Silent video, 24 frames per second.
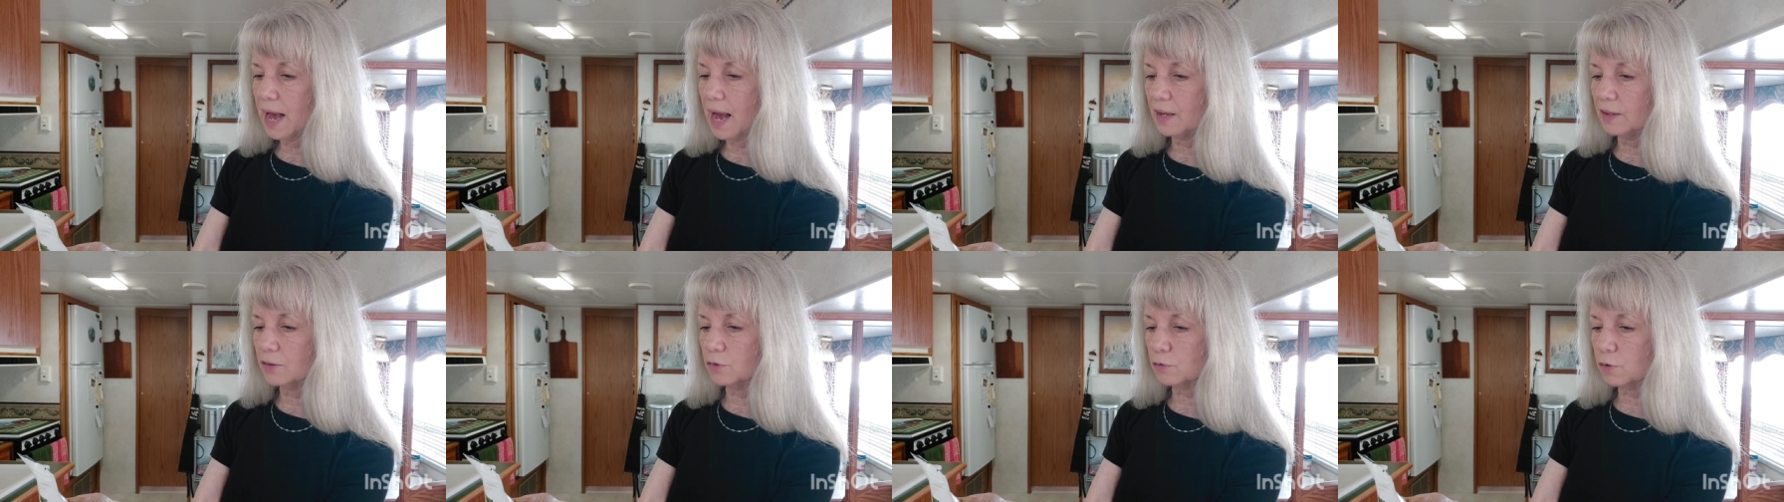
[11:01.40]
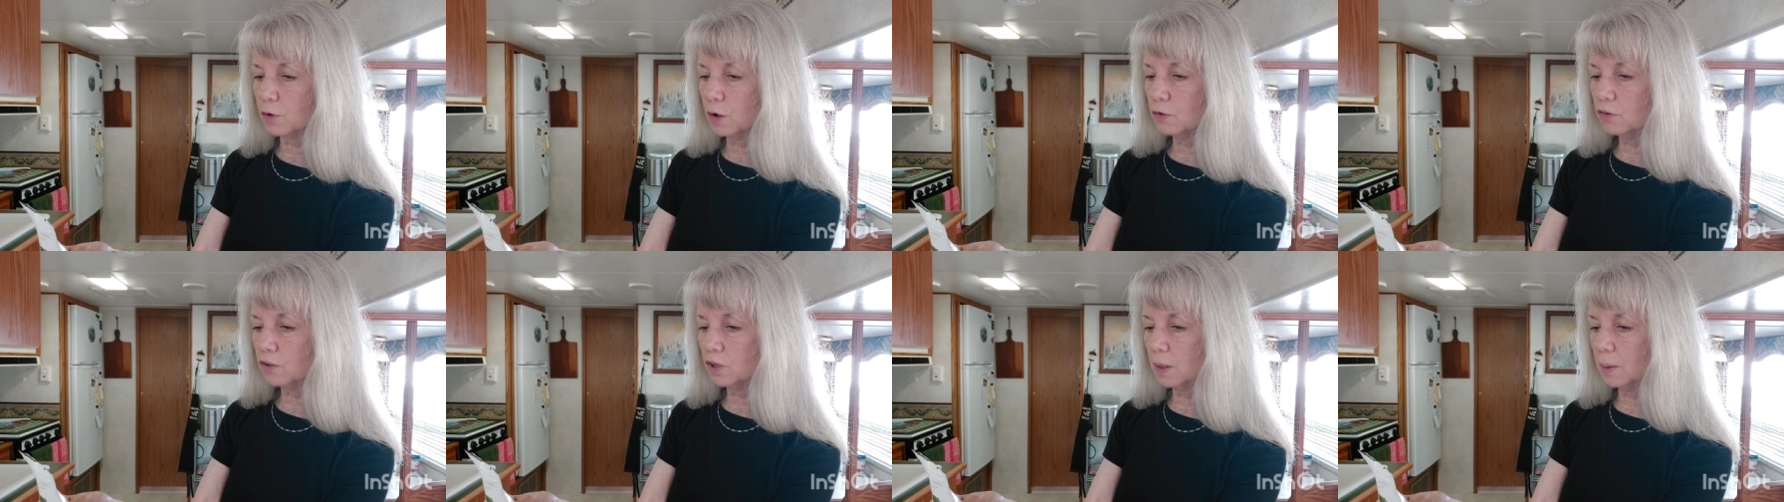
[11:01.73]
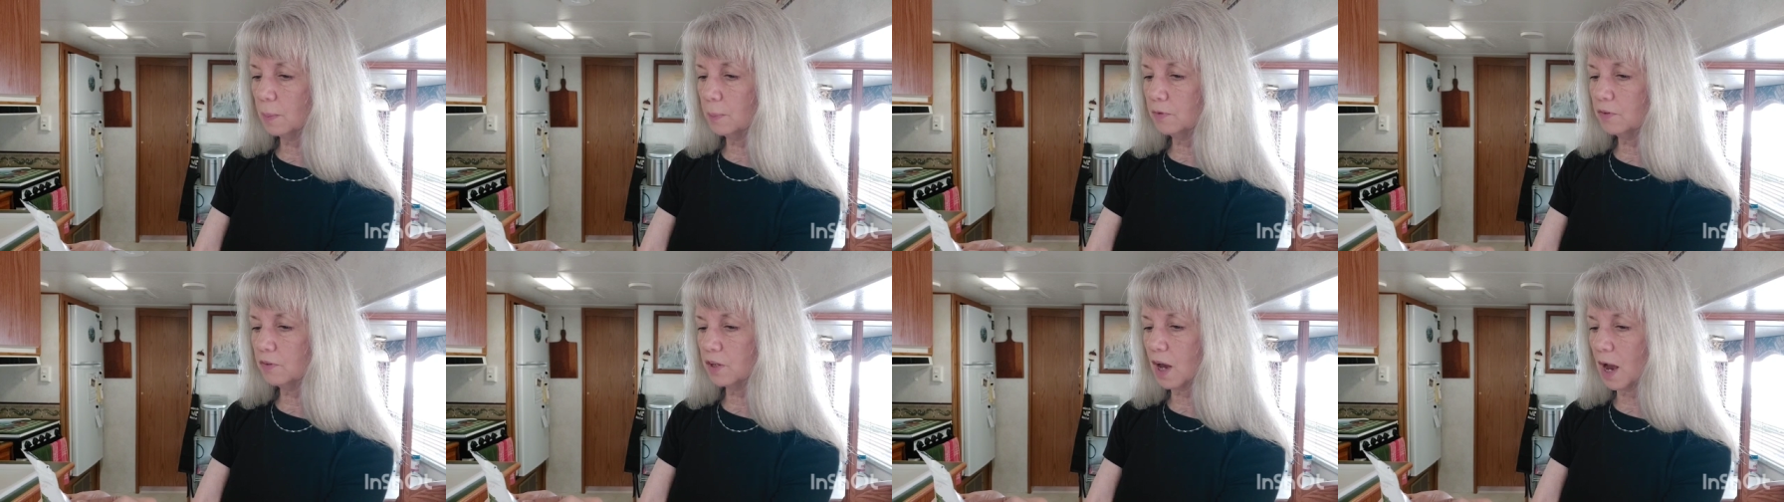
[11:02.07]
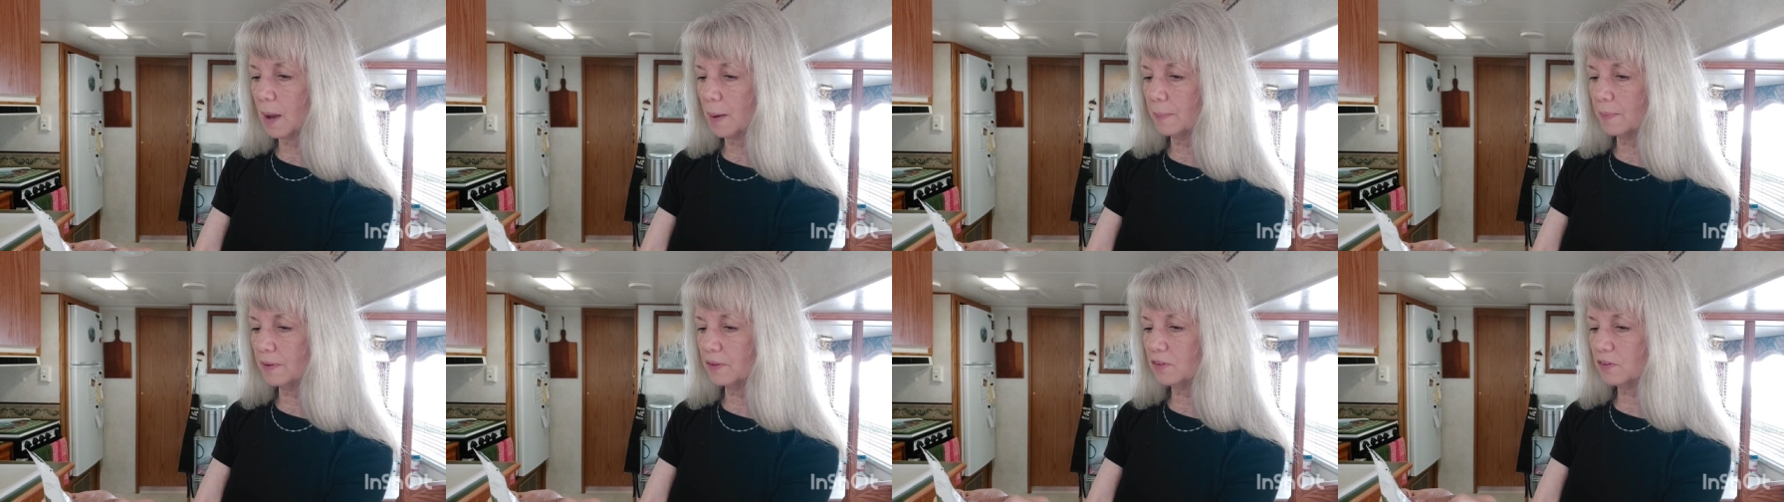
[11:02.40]
has rose hips,
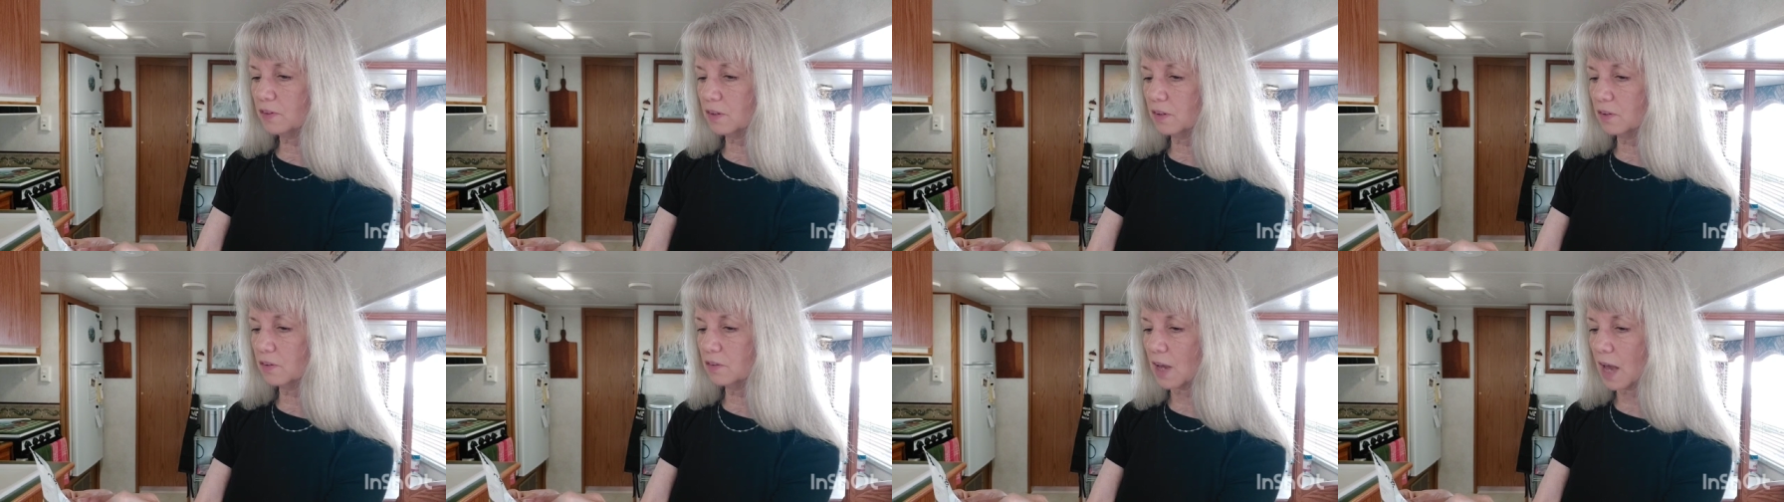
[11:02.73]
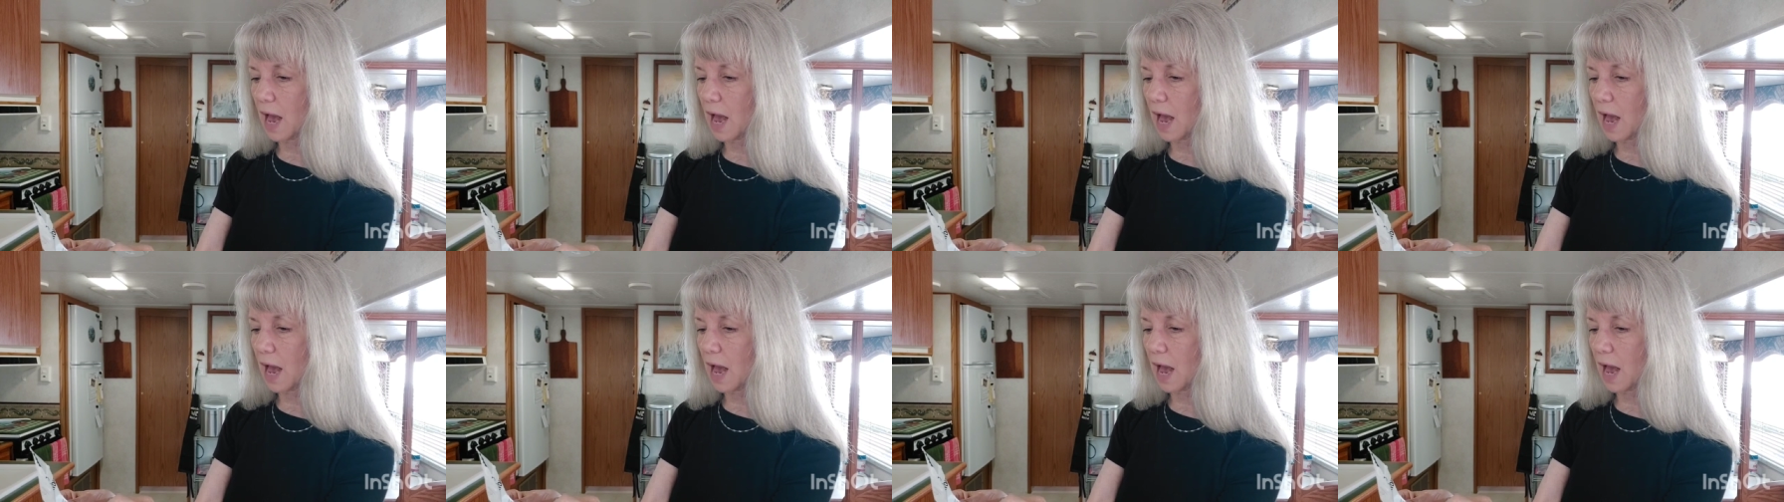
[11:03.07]
hibiscus,